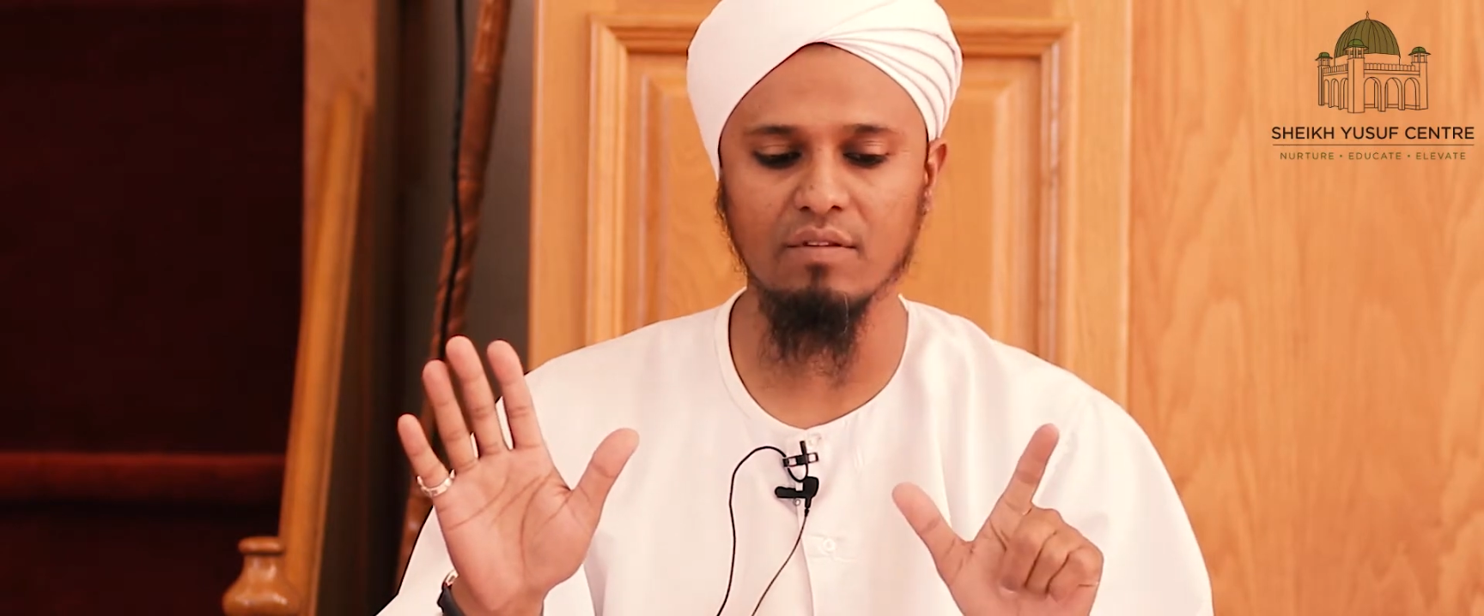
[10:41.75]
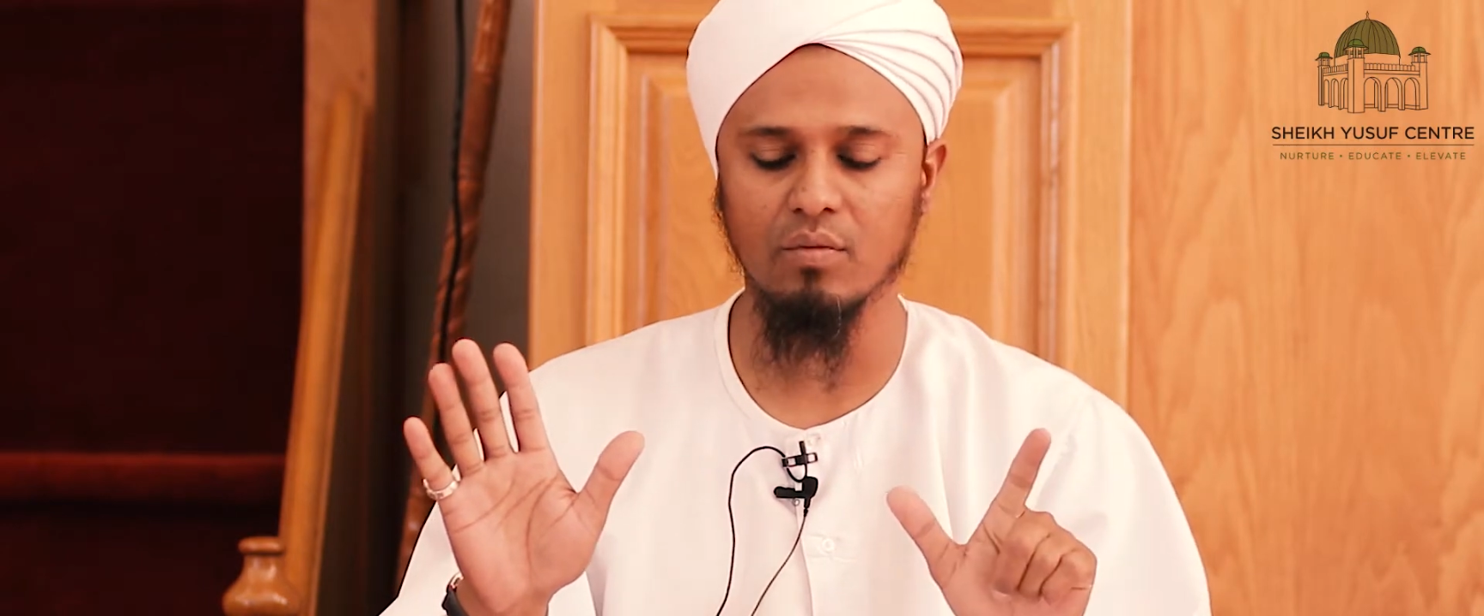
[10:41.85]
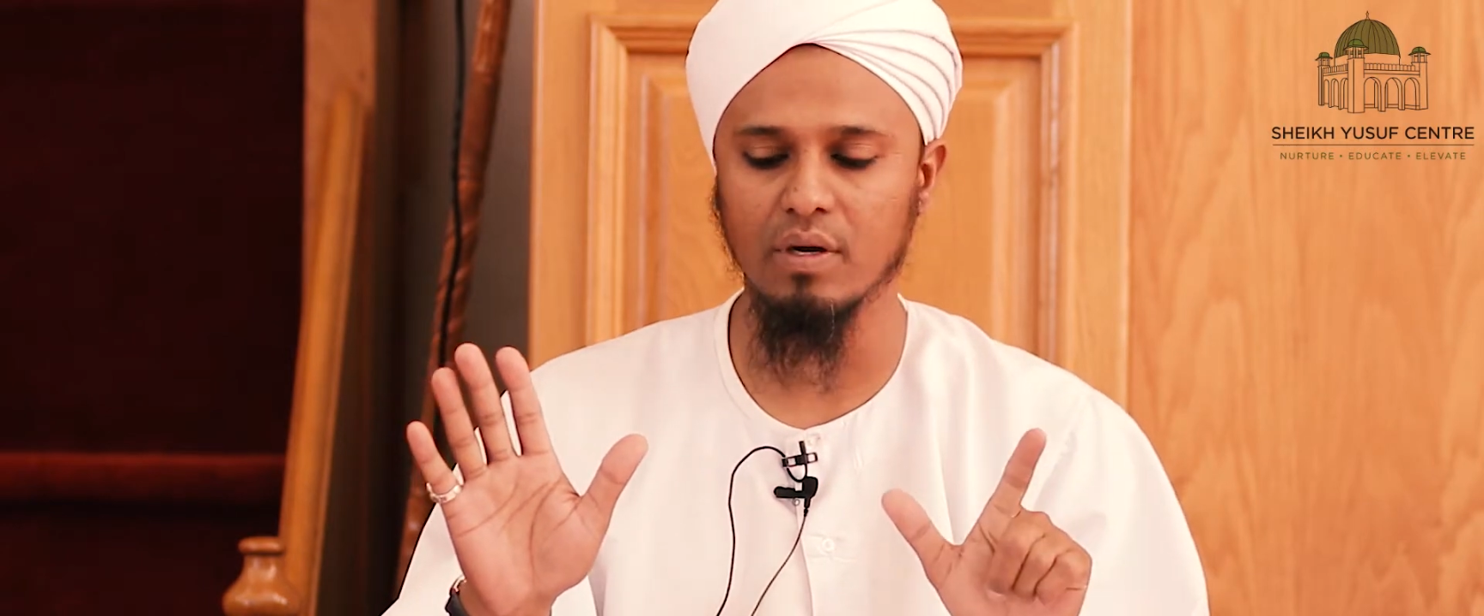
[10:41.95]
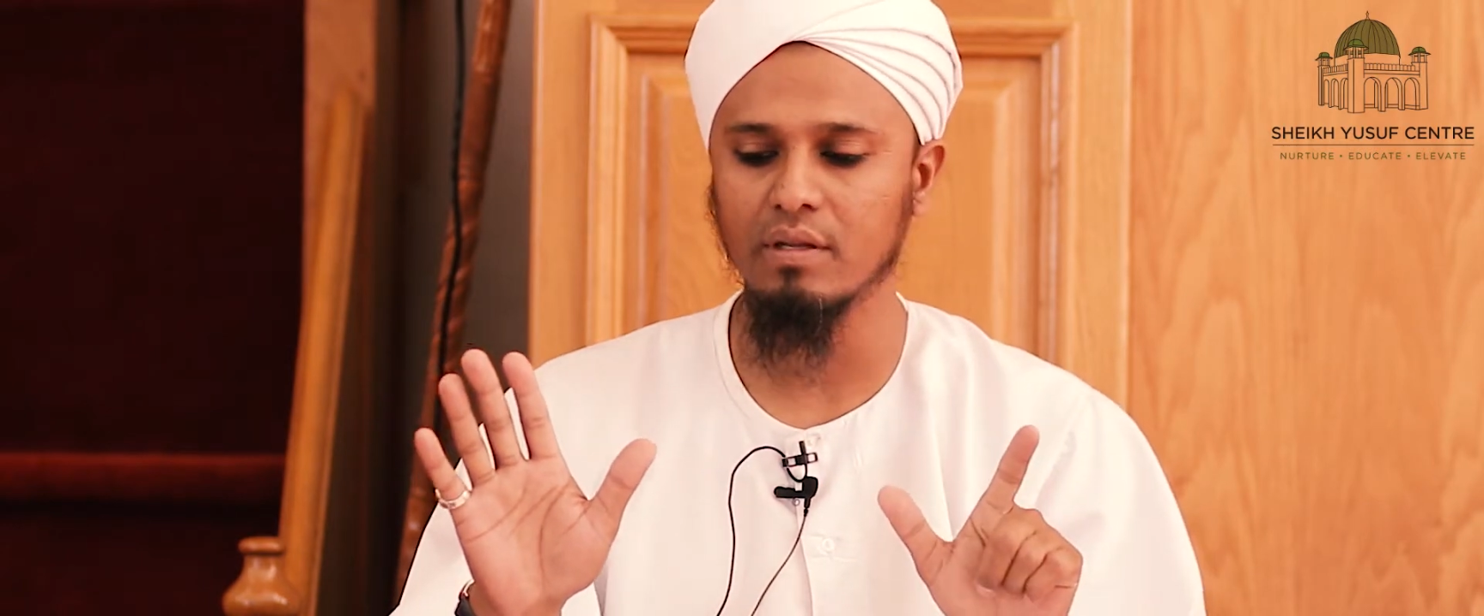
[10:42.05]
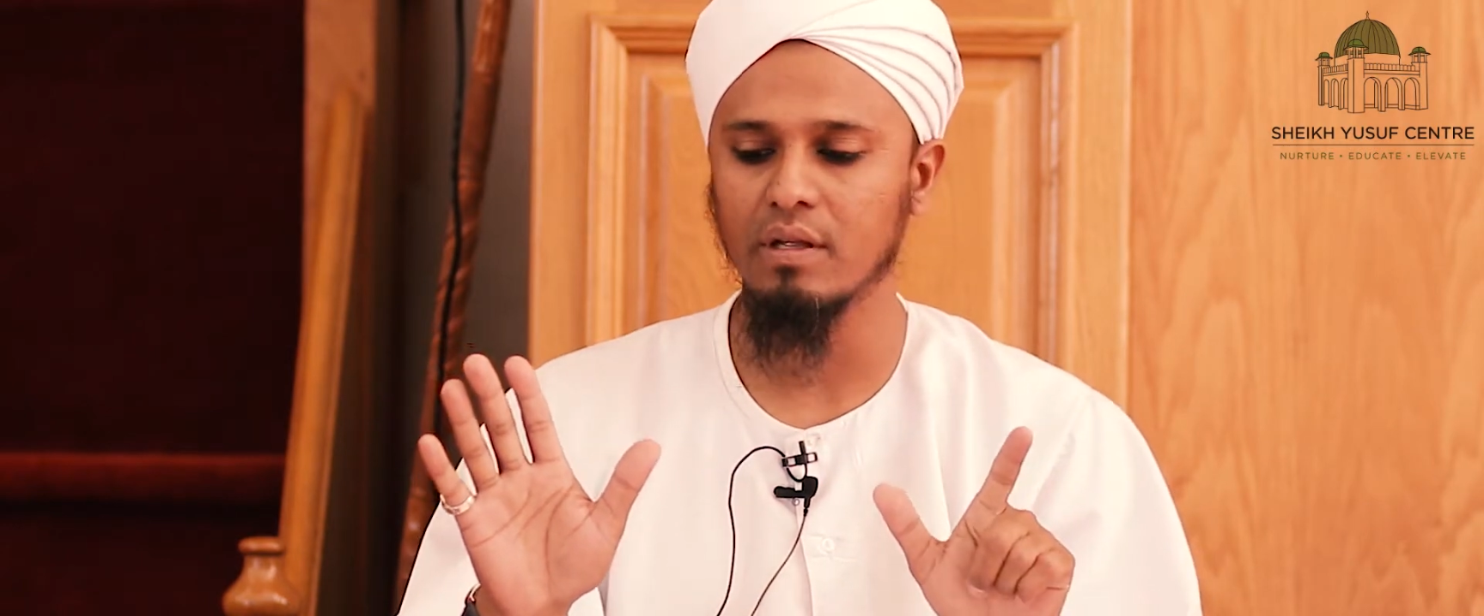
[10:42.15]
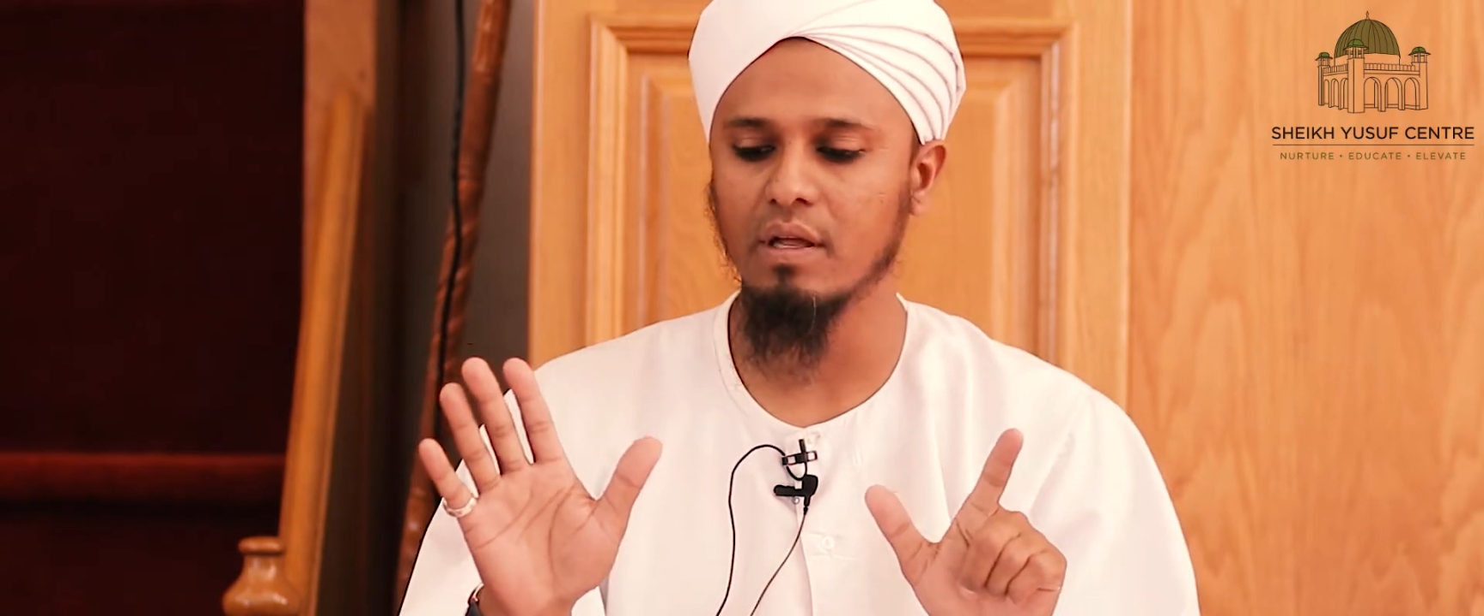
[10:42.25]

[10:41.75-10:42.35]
one,